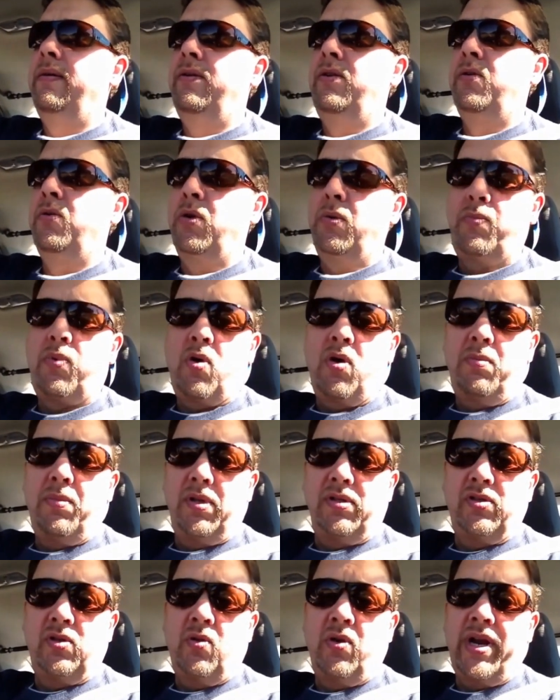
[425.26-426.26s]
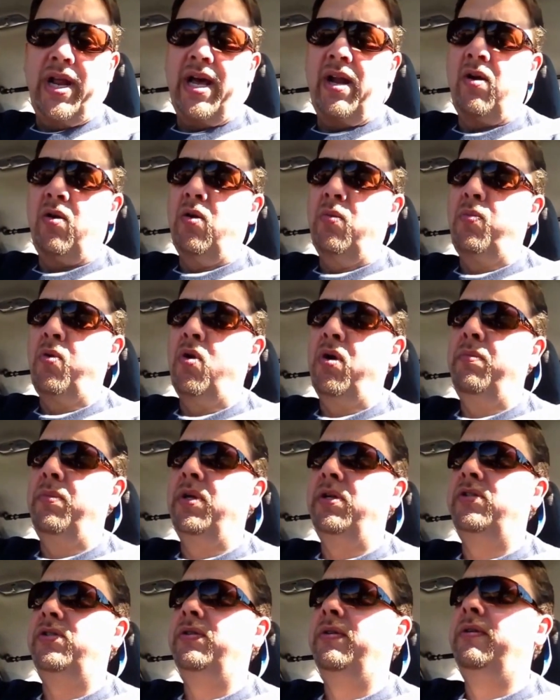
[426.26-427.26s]
doing appointments, going out on
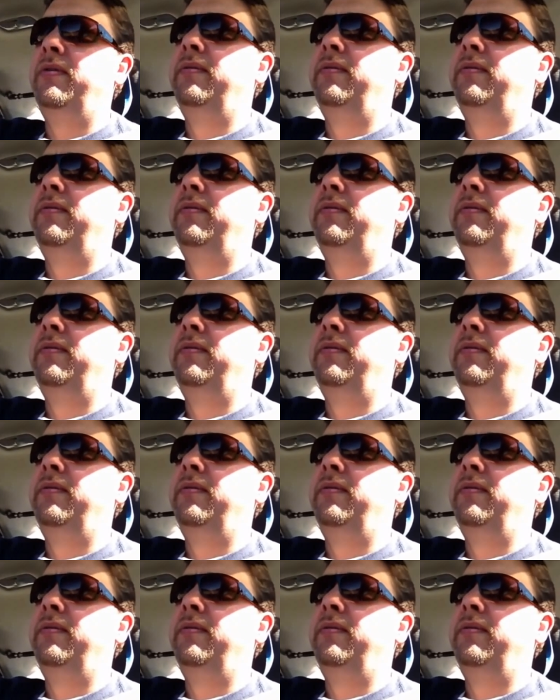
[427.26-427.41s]
appointments.